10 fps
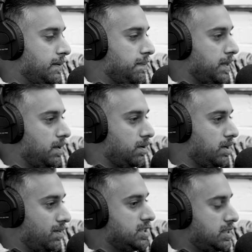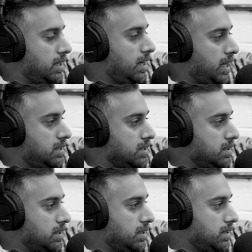You know, never stay late.
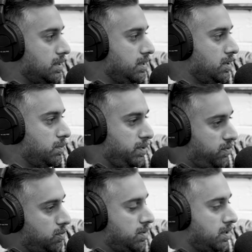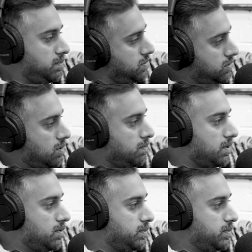You know, before Maghrib, just come back home.